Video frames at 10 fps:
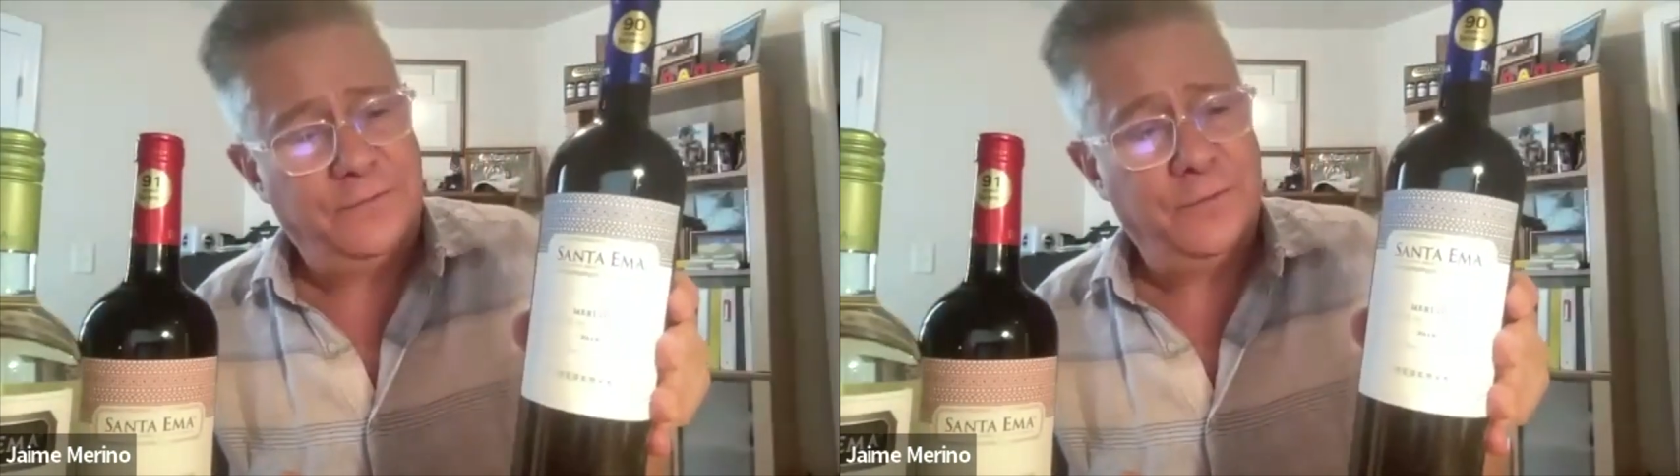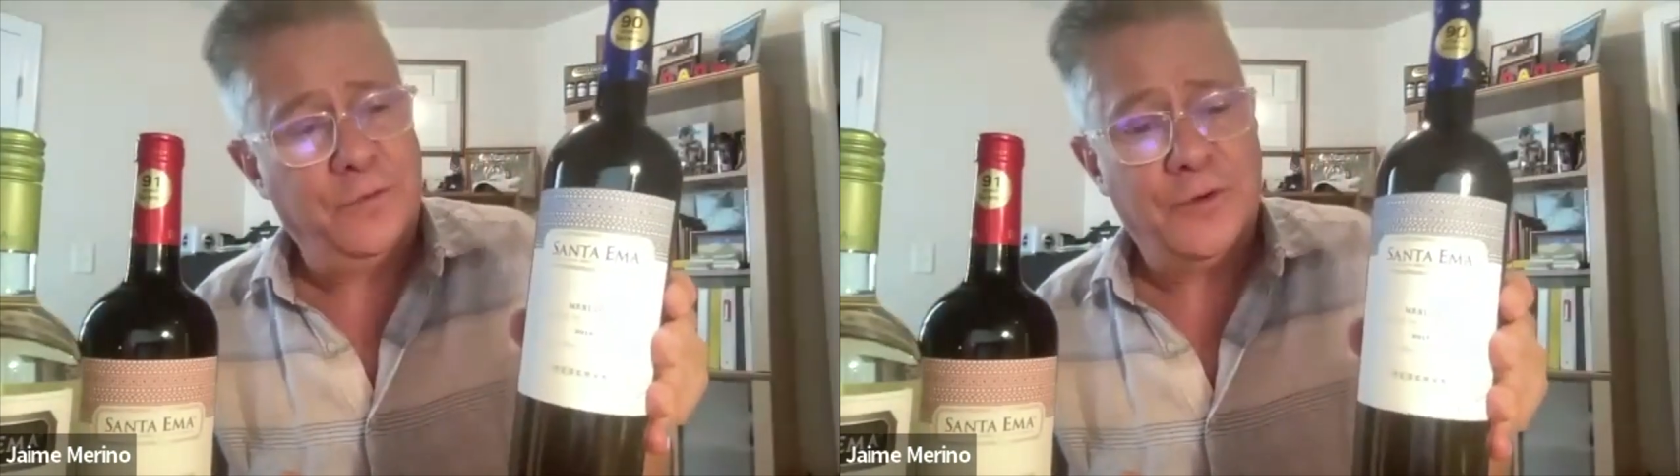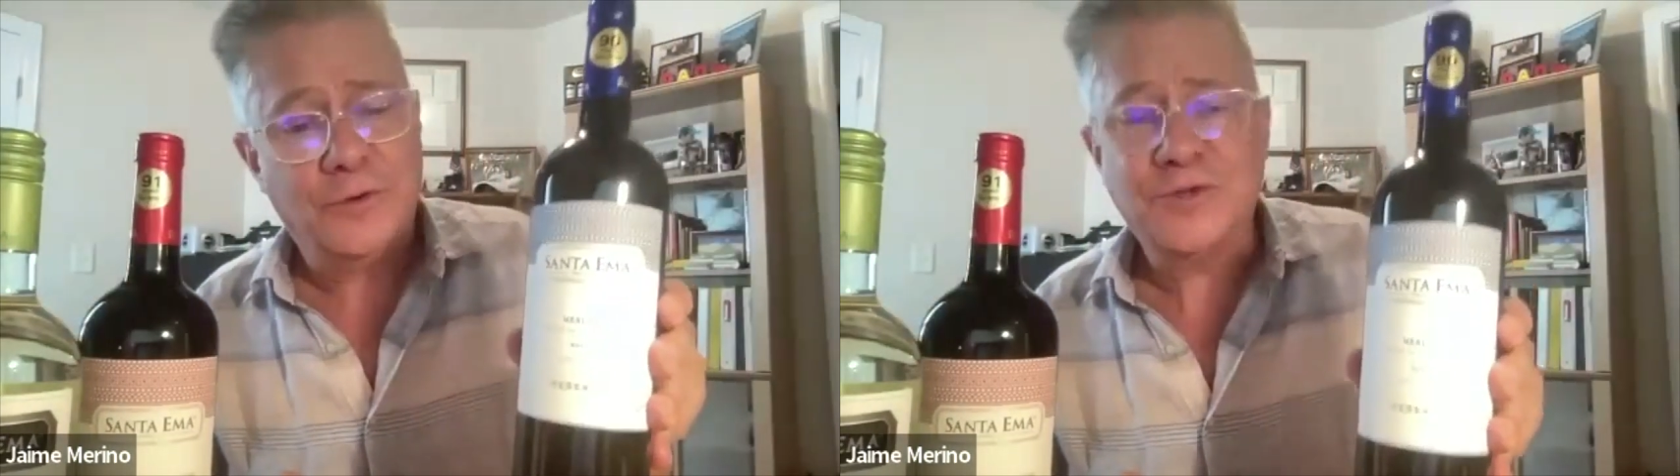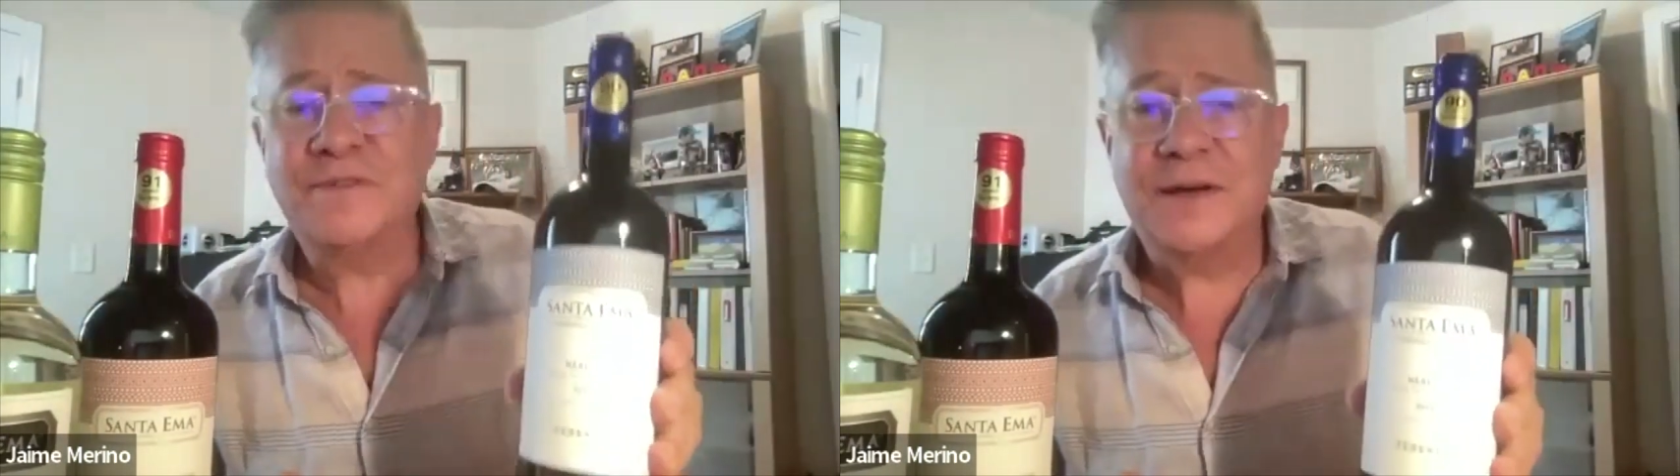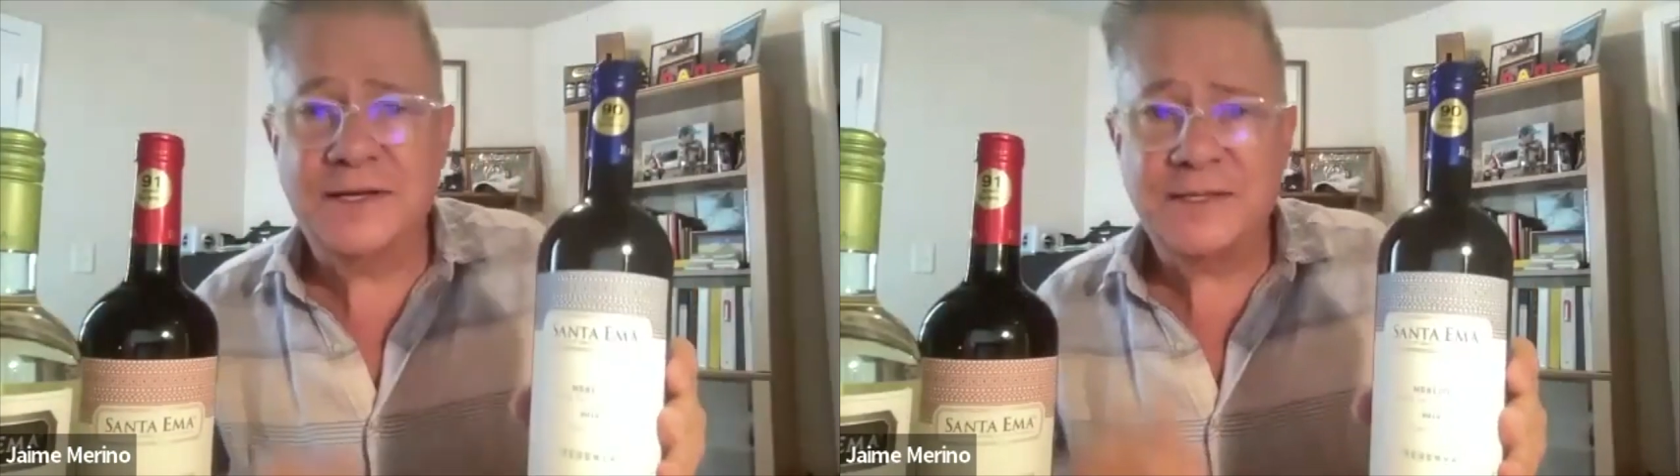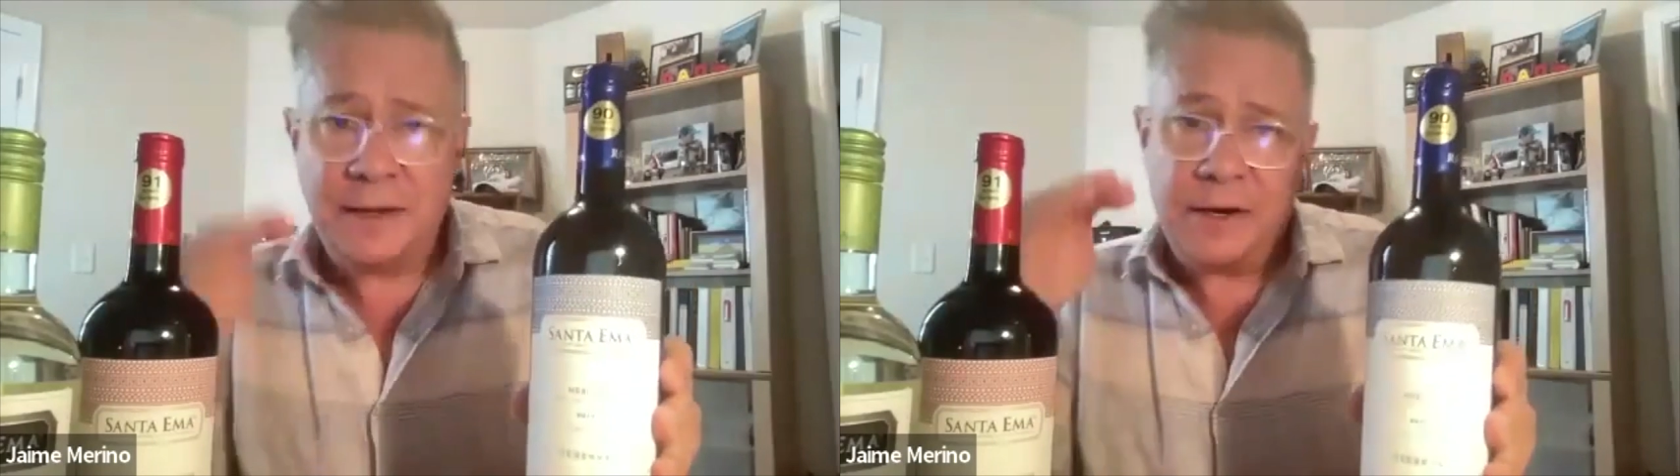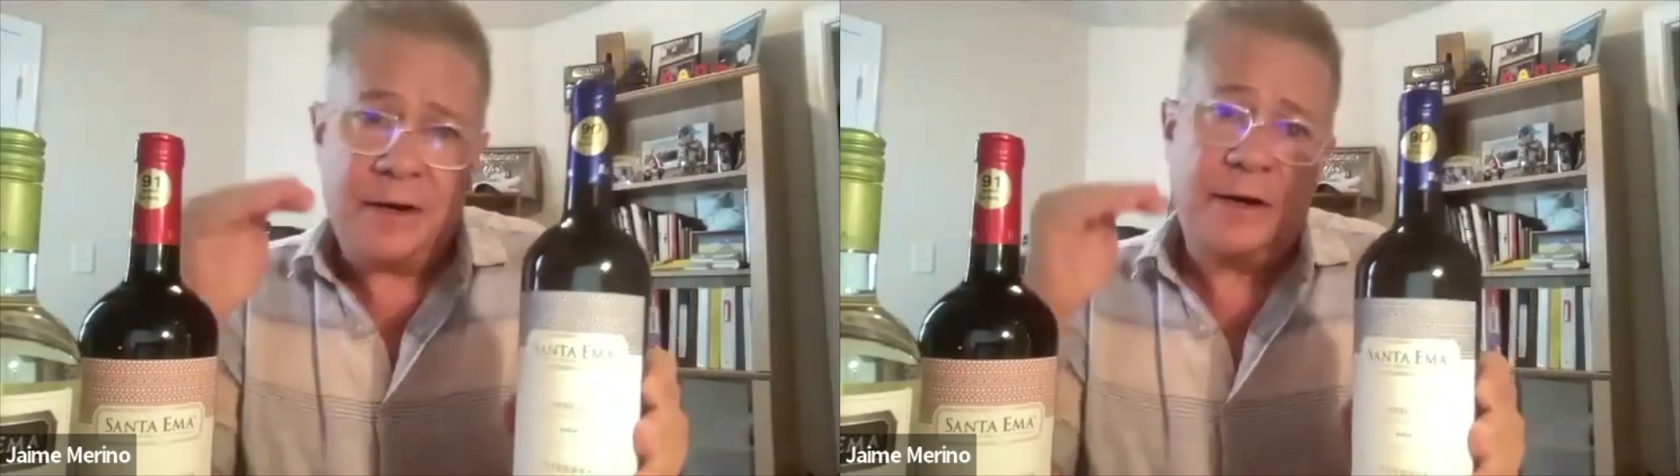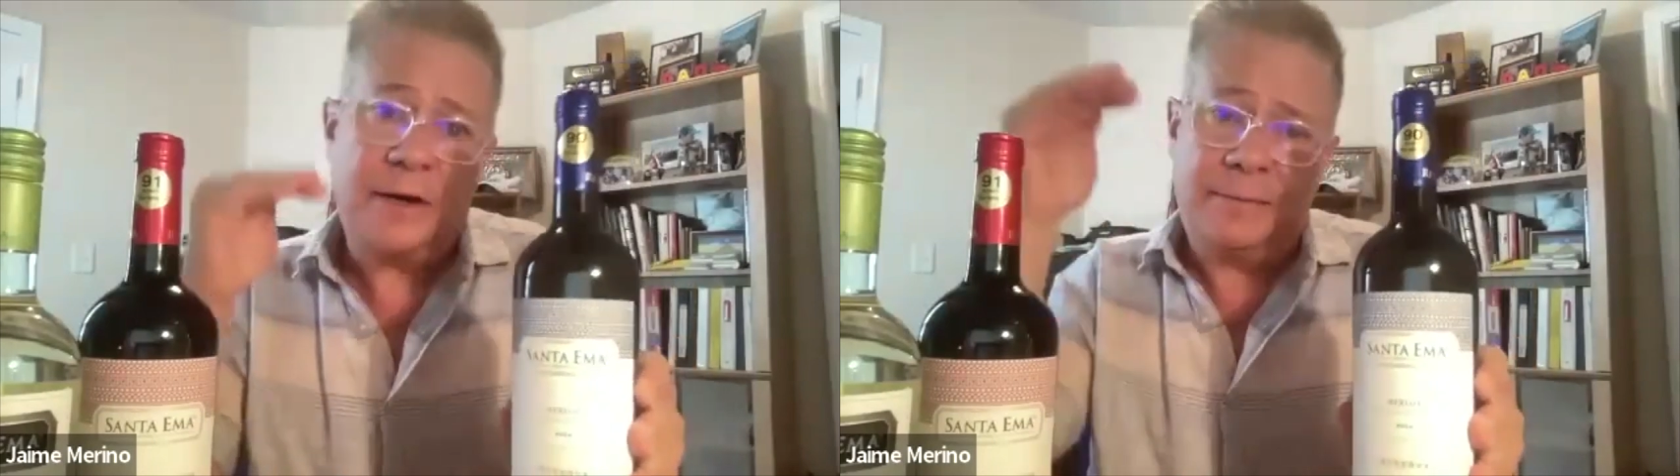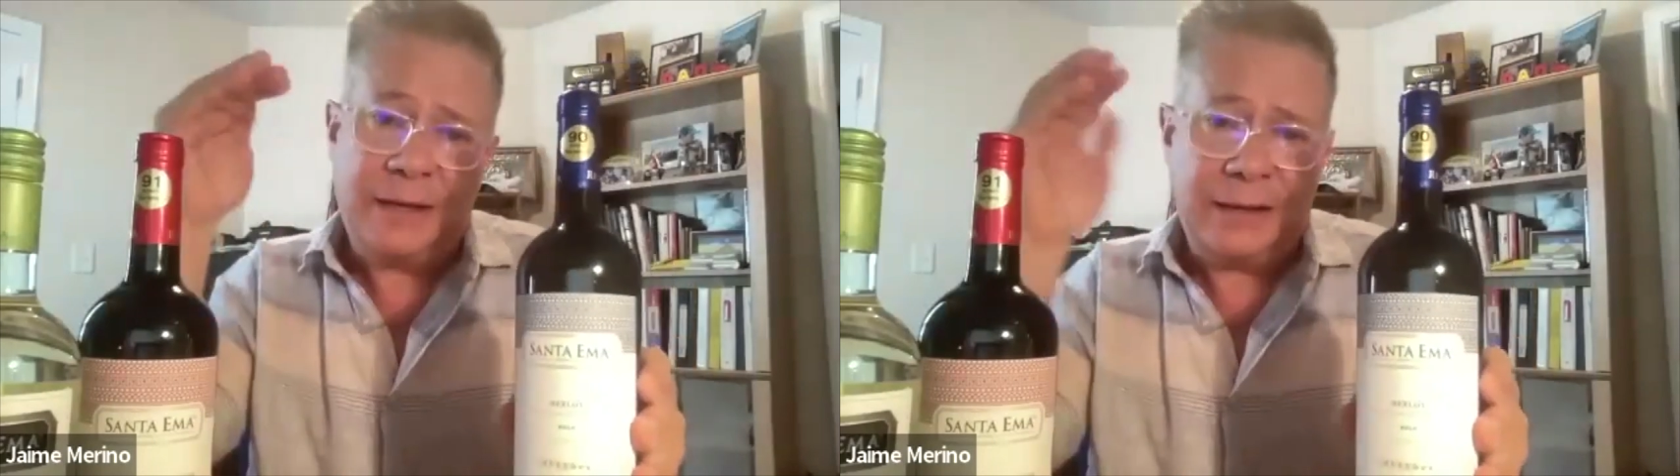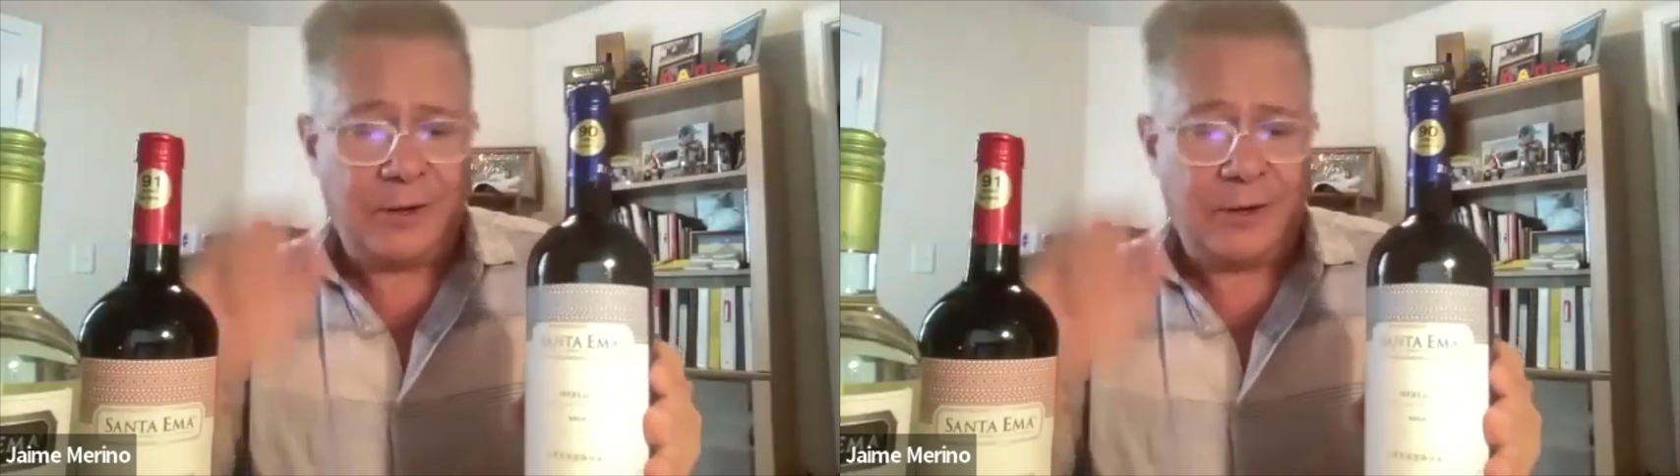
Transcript: for those of us that are